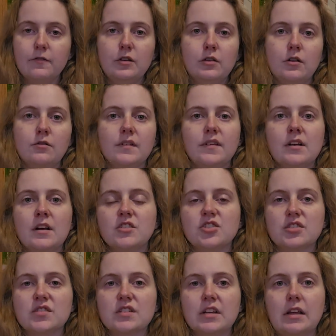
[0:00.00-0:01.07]
You know, it's not
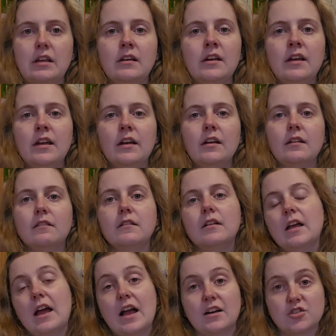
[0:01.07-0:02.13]
just a
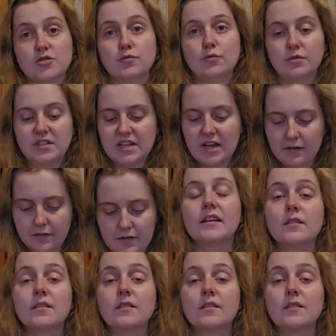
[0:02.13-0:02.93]
actual death.